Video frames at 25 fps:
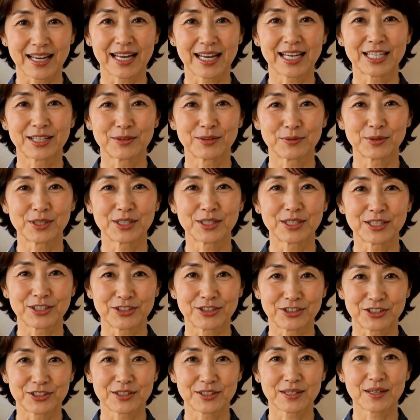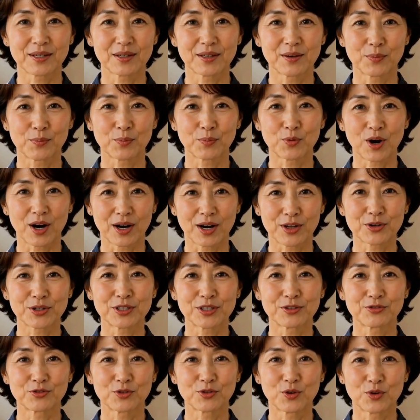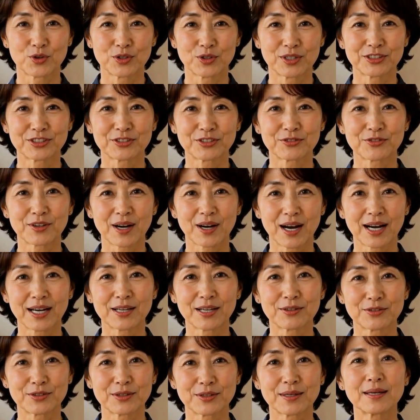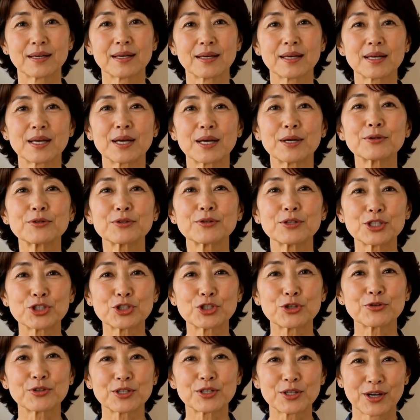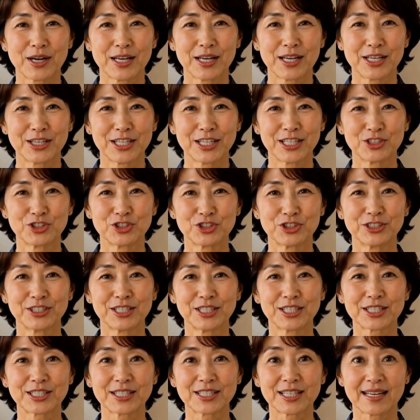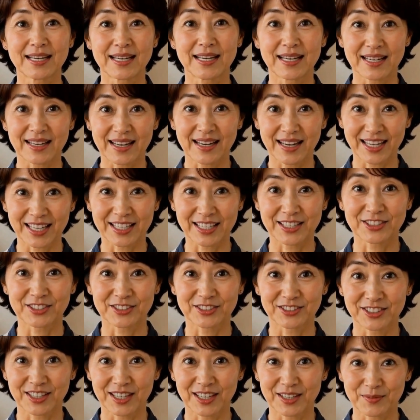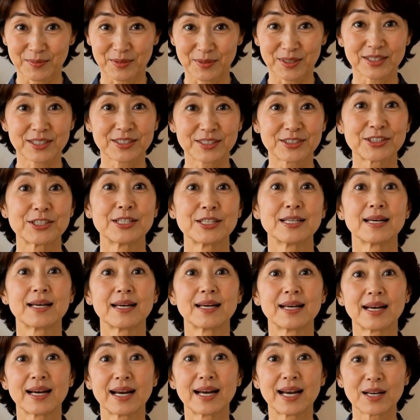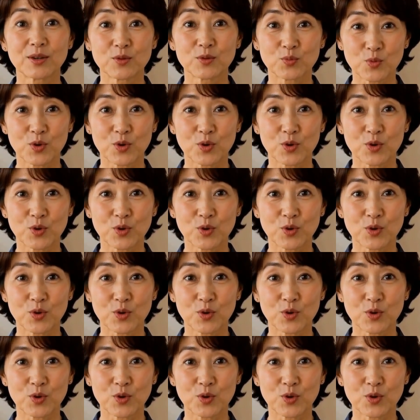8 minutes. Broccoli florets, 5. A fish fillet an inch thick, 8 to 10 minutes, and